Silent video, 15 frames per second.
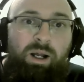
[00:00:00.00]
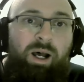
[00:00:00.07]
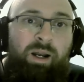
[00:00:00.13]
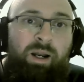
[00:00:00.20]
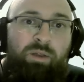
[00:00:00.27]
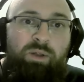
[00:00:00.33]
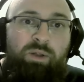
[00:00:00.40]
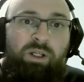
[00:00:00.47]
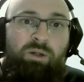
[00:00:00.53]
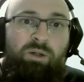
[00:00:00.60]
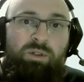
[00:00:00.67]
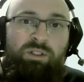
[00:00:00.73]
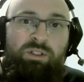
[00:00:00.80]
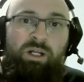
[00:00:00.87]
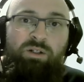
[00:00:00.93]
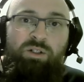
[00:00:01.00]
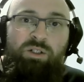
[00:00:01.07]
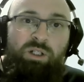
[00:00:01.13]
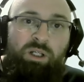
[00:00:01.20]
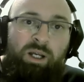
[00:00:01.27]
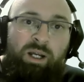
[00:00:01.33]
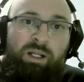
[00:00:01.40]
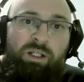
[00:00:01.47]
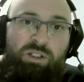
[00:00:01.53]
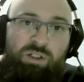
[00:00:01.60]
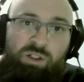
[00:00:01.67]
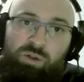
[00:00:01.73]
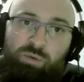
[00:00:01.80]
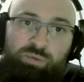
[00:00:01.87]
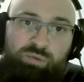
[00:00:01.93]
And I think it was then just a case
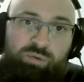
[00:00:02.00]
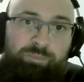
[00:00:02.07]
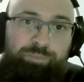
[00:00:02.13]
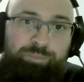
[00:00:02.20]
of,